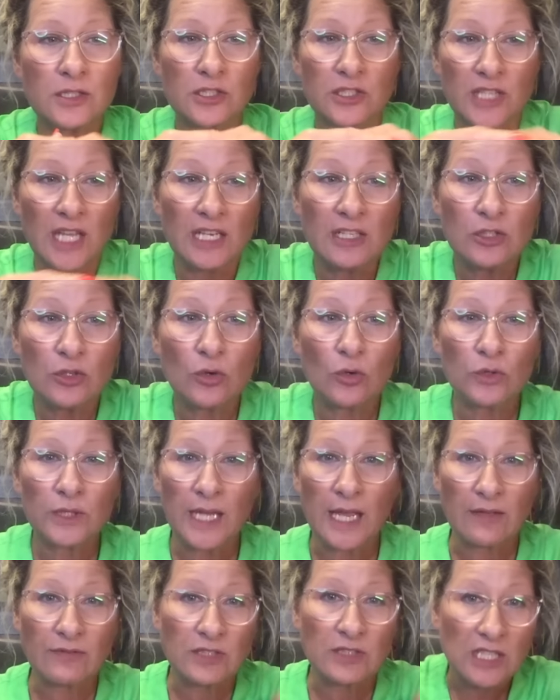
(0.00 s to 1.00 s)
Then you only
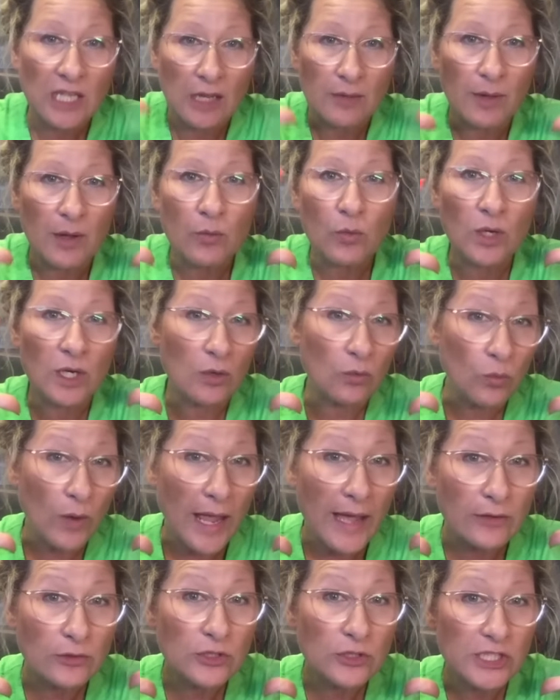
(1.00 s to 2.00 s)
have to tell them, I want a
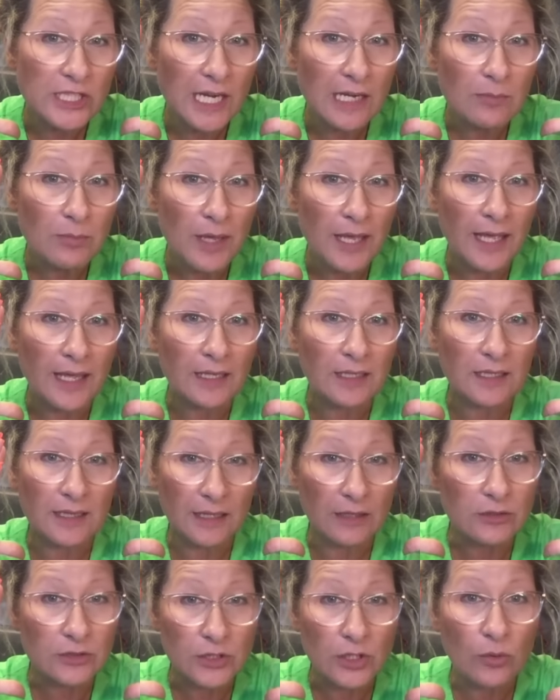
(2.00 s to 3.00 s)
round shape head, and
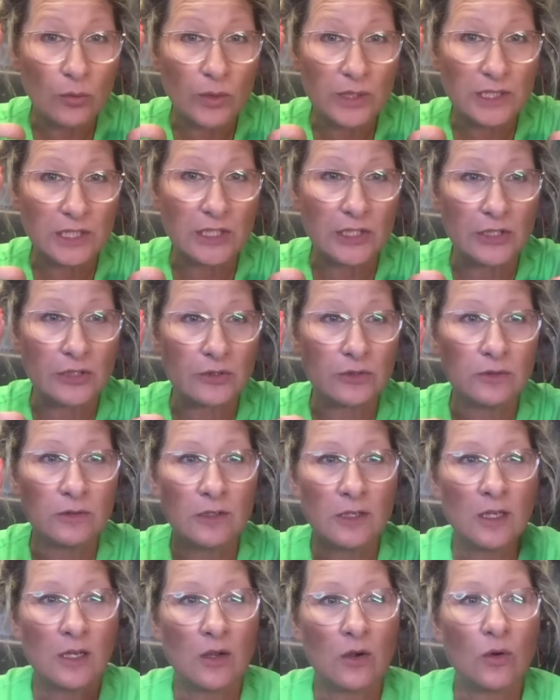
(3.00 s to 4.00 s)
they'll know what to do.
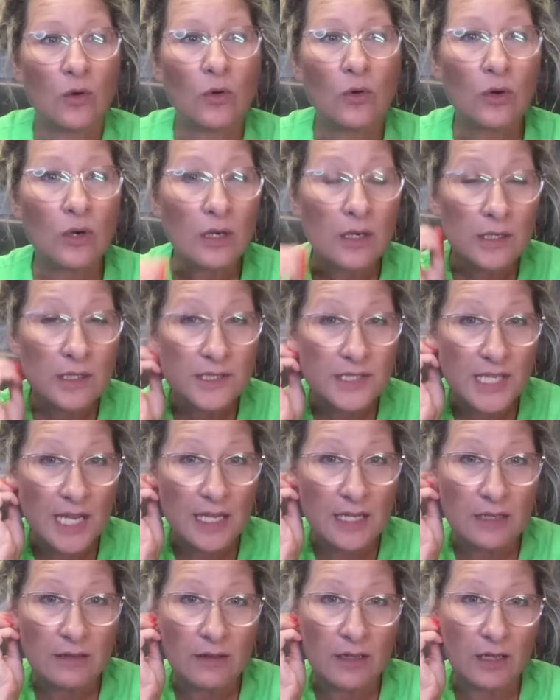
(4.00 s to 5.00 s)
Or
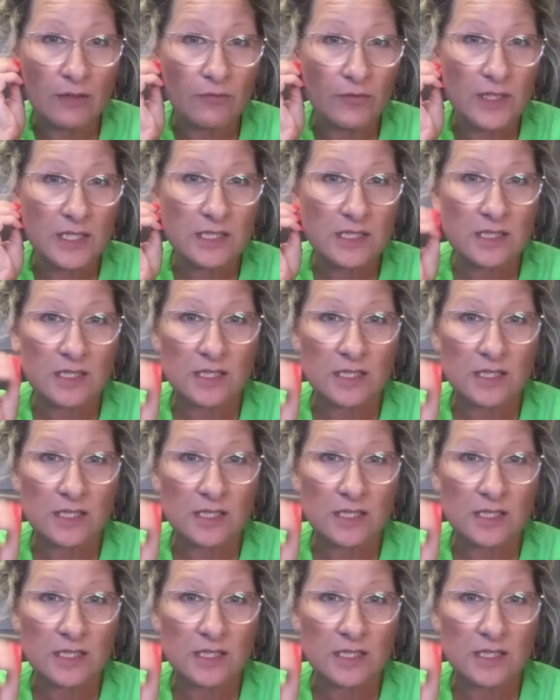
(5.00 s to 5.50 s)
say if it's